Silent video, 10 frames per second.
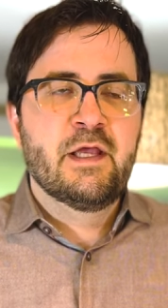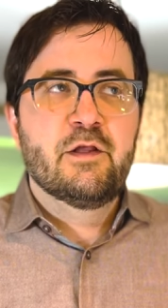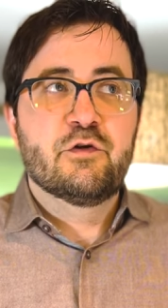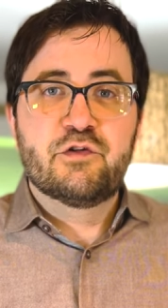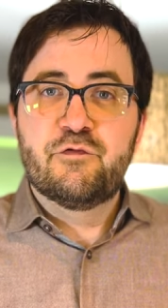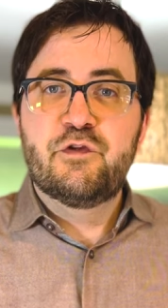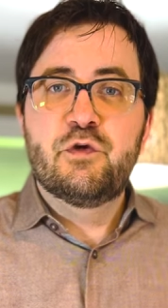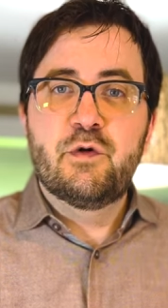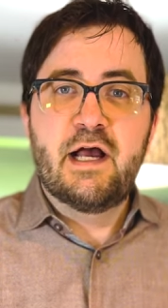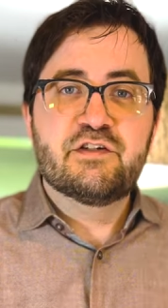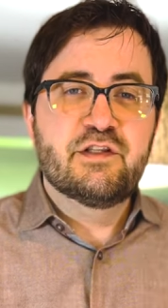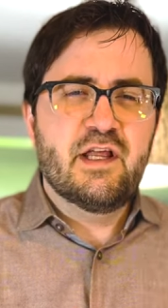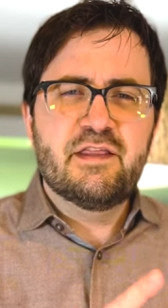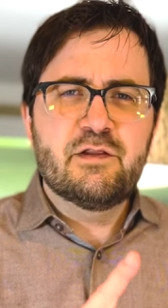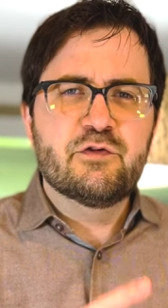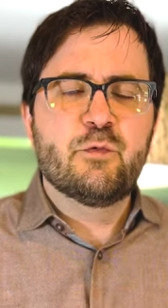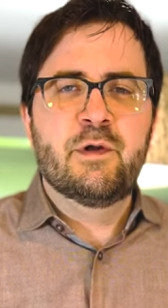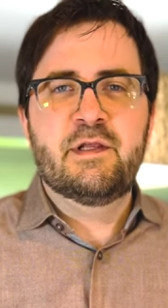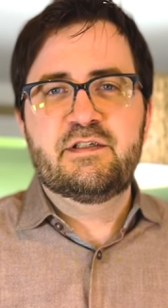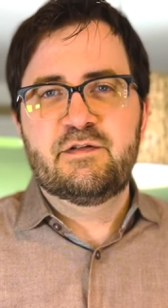There's a few, actually. I think there's one
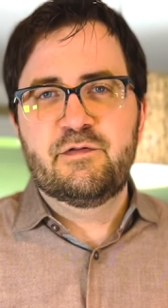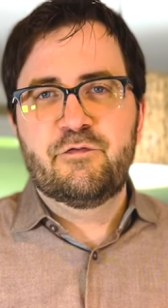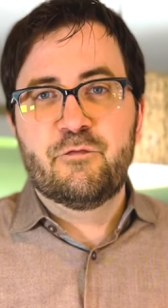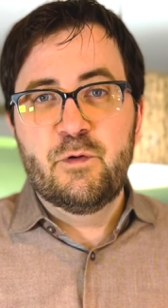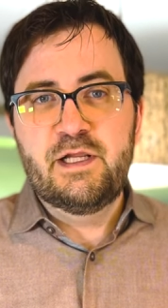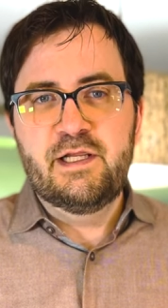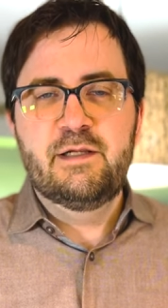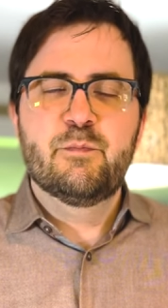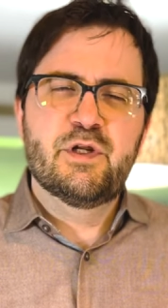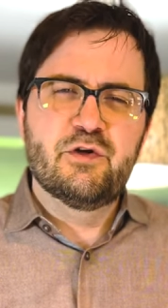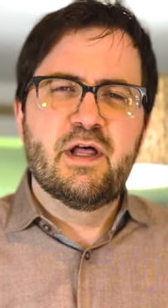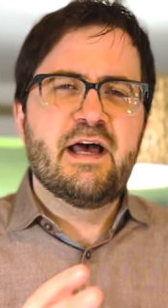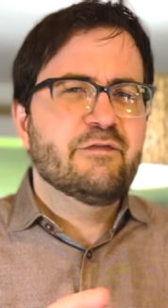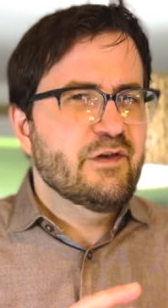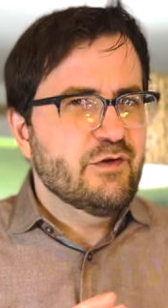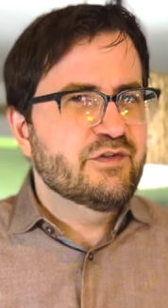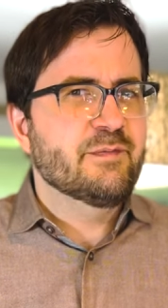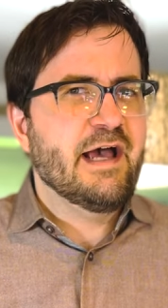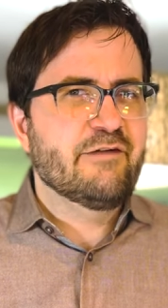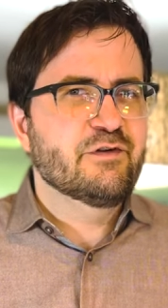that's free, but you'll have to do some
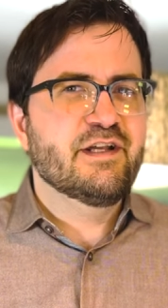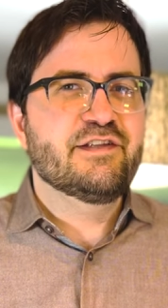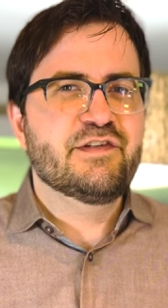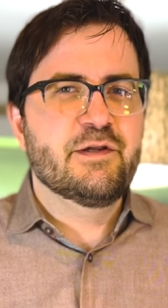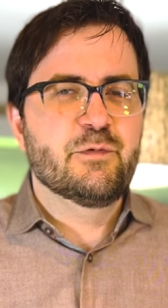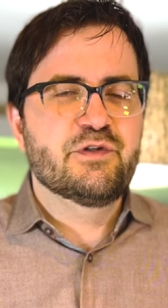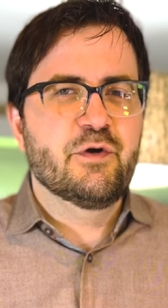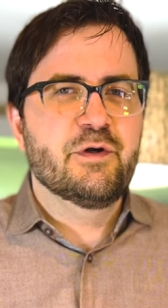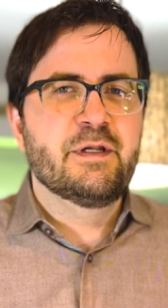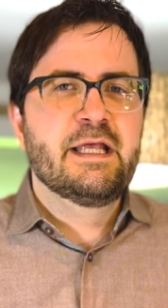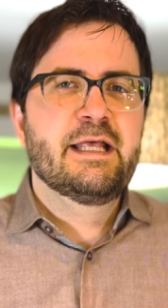advertising in return.